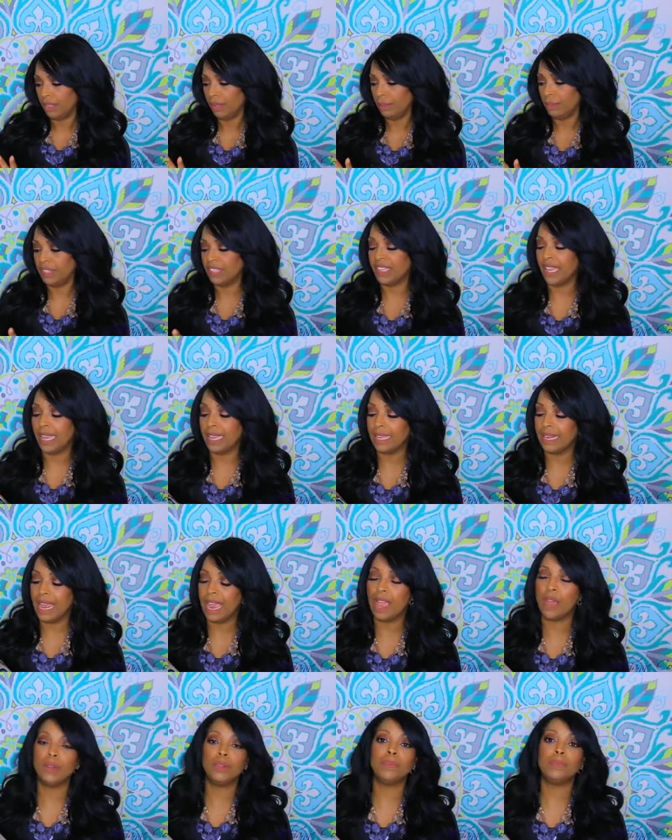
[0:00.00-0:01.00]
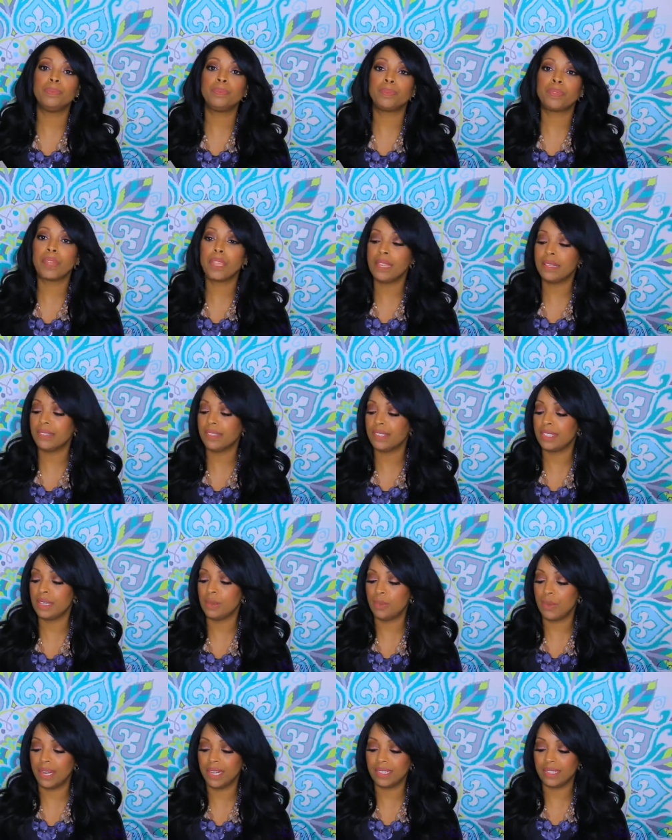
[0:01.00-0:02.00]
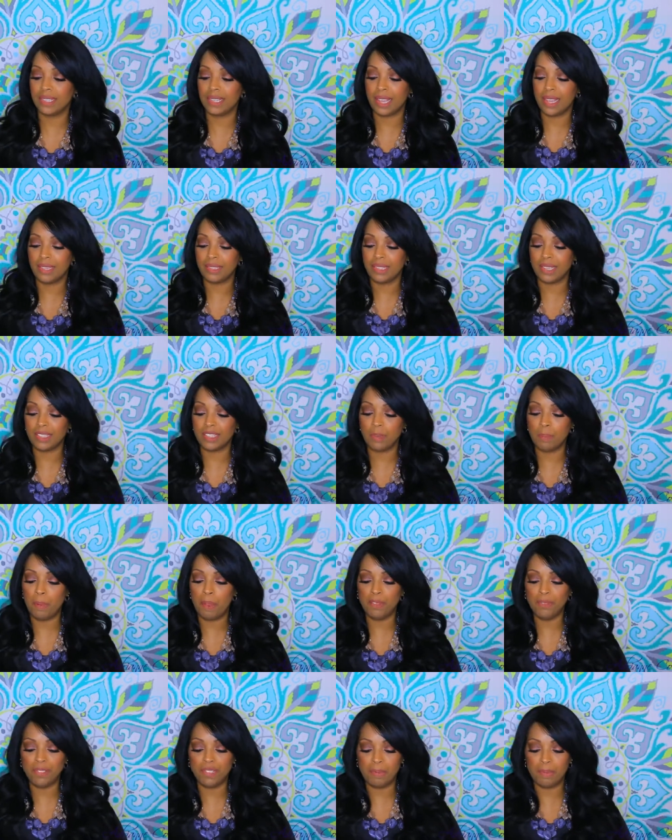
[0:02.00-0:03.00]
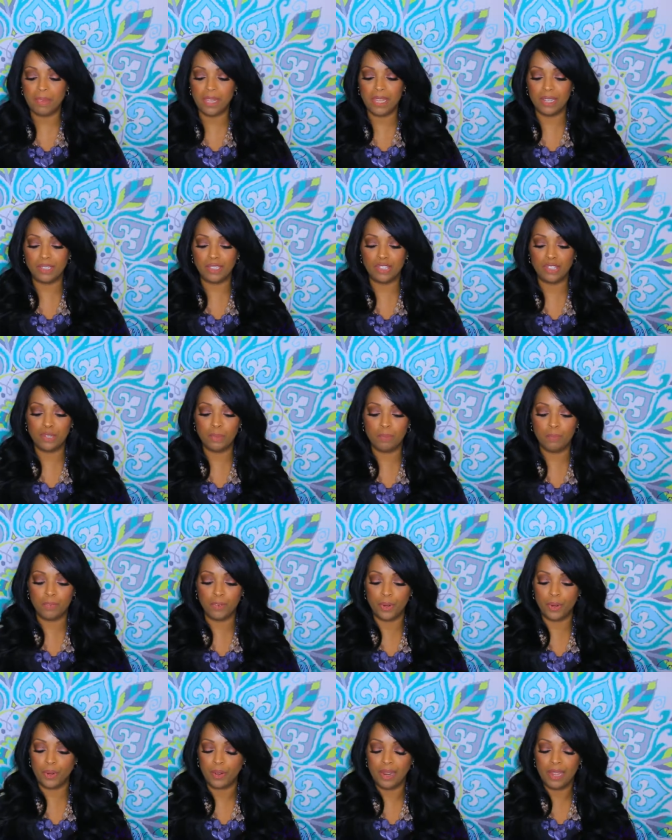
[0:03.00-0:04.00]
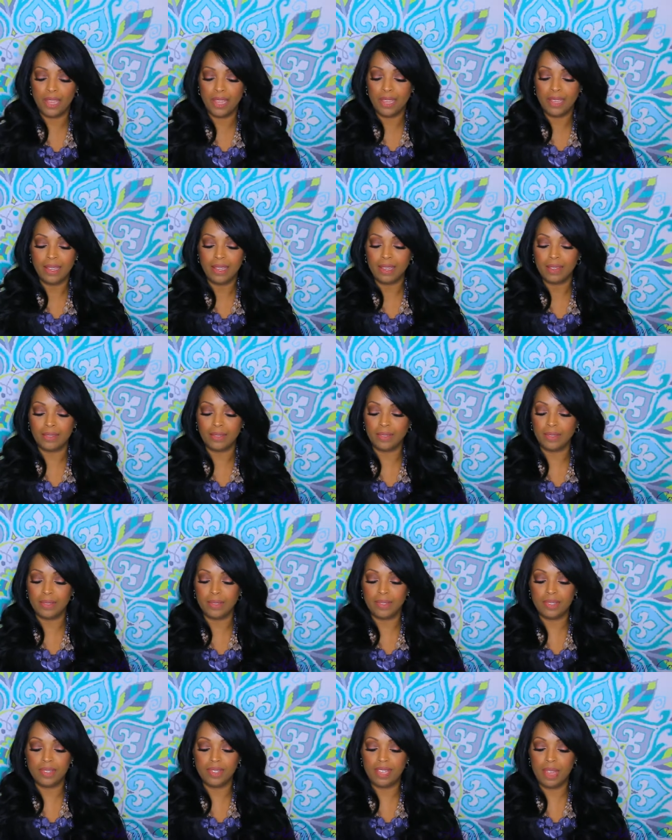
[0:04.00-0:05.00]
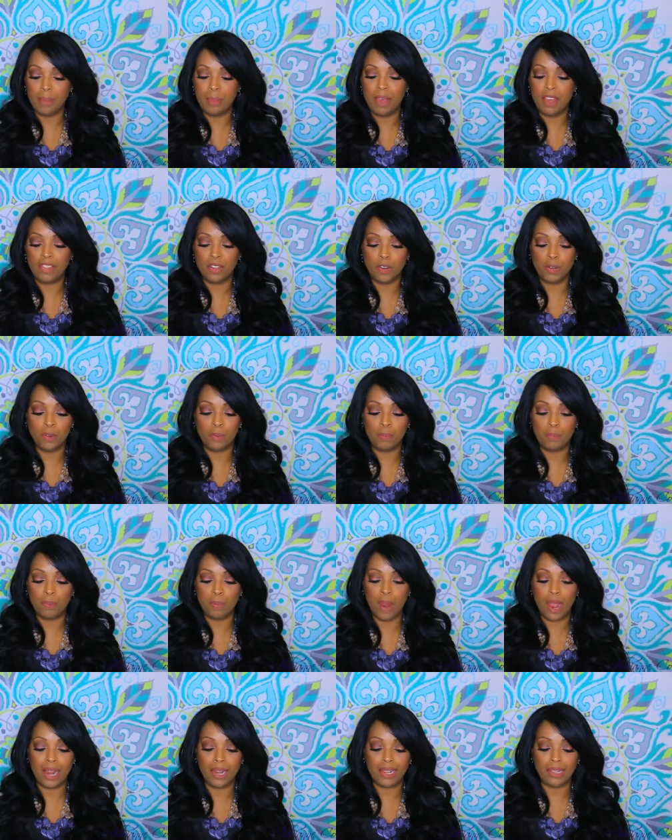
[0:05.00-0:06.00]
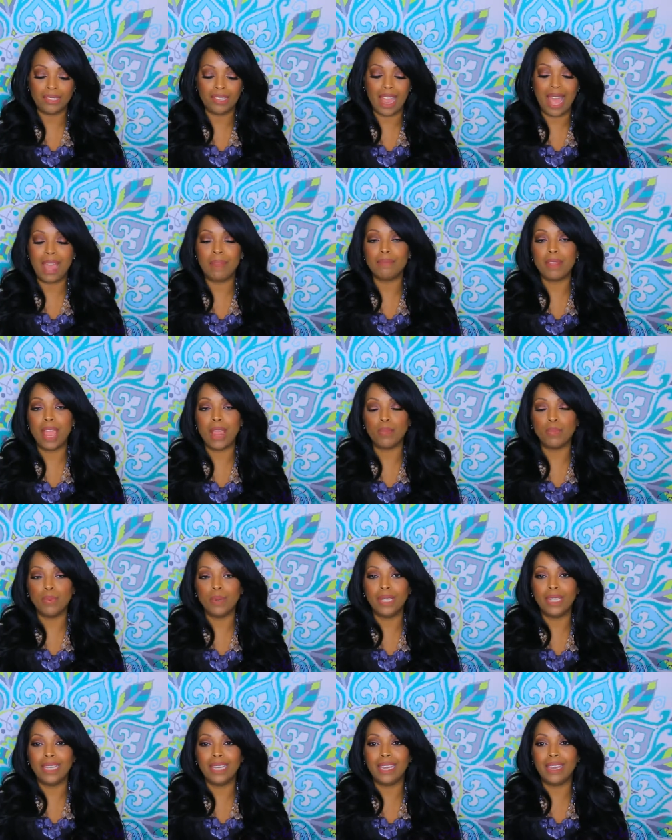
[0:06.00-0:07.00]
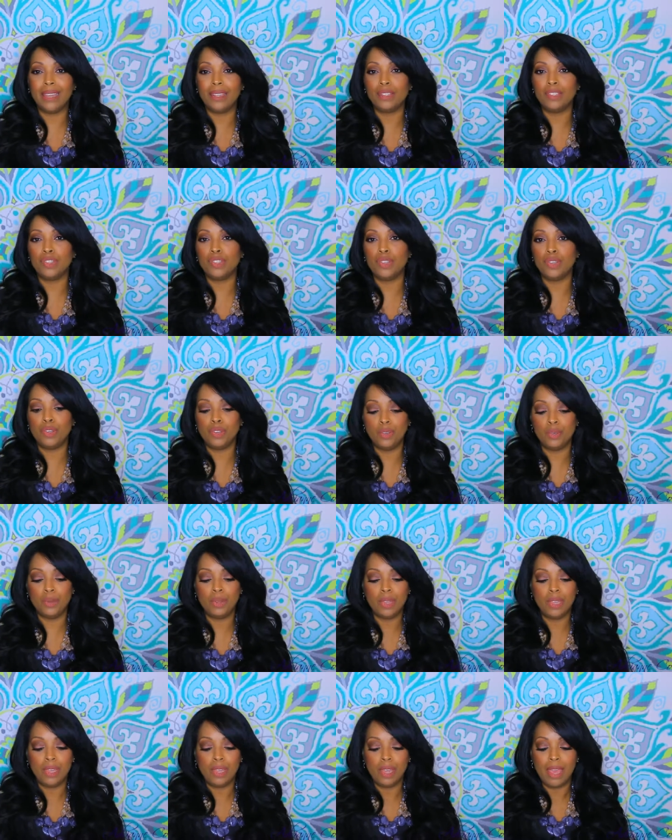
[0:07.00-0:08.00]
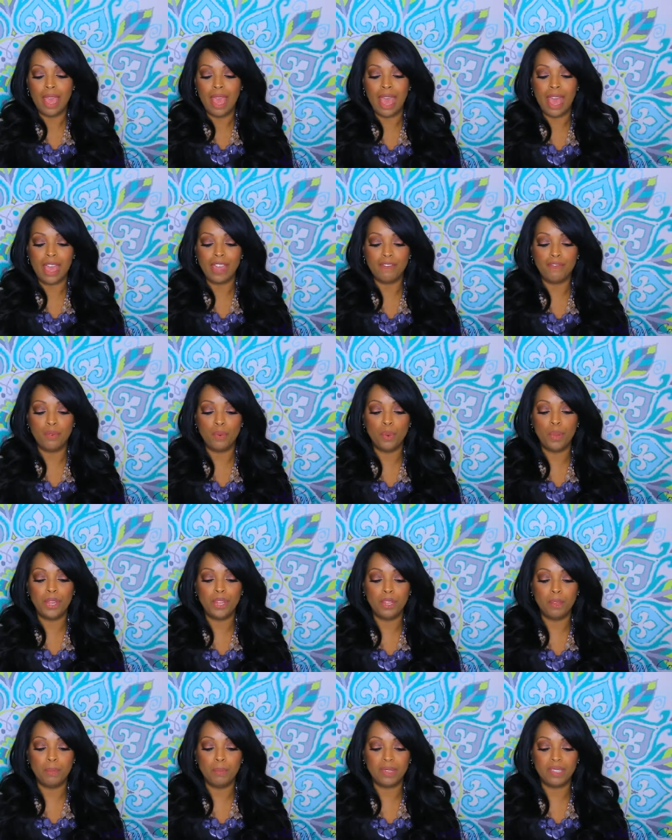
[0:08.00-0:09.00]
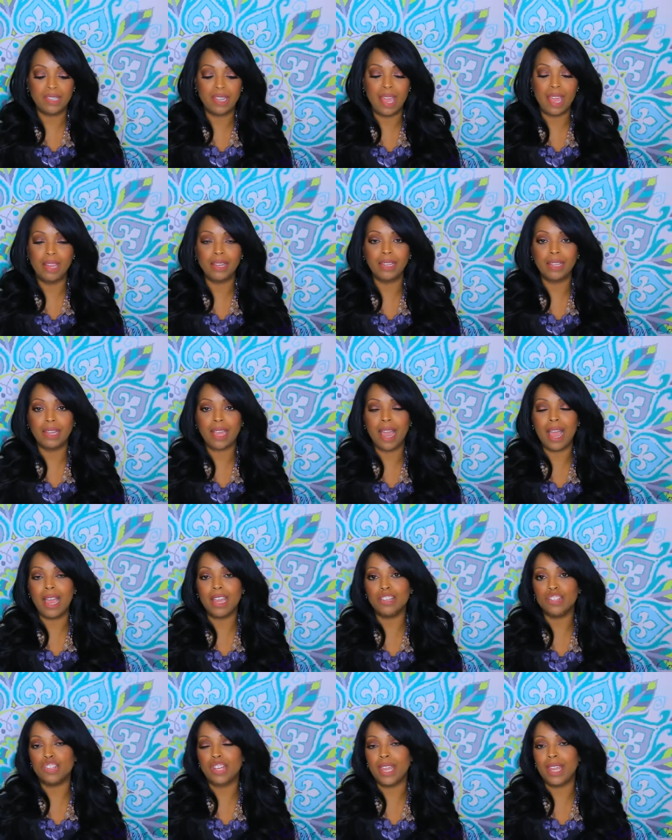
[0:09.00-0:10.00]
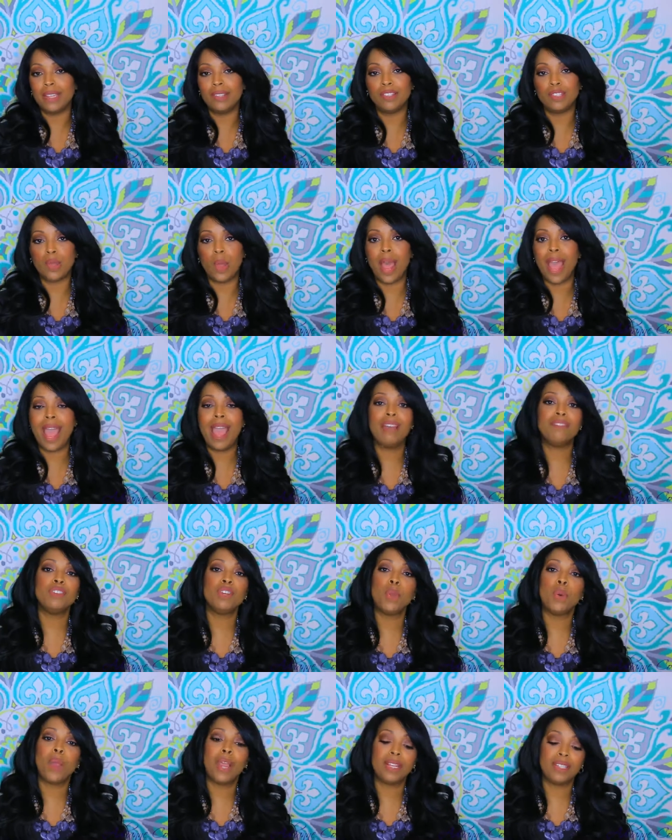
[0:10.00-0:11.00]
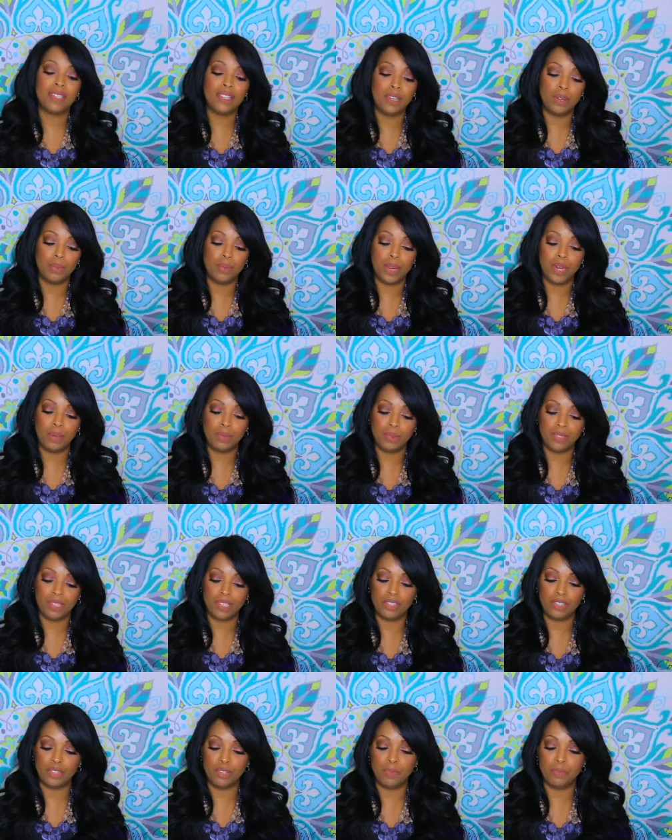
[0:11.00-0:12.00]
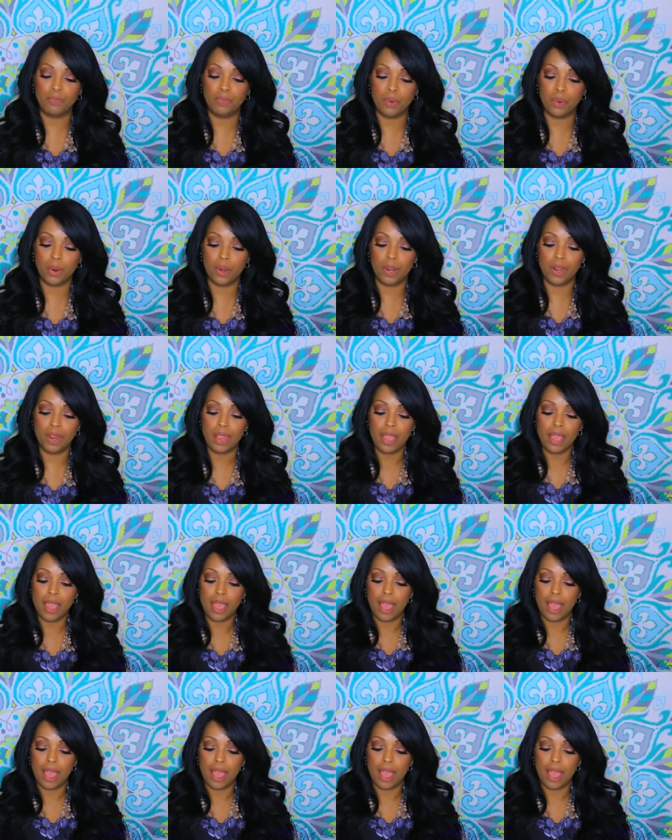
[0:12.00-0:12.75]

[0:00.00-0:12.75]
Let me take it out and see what it says. It's supposed to be a dupe for some other product. I'm not really into high foil metallic eye shade, so I have no idea what it was a dupe for.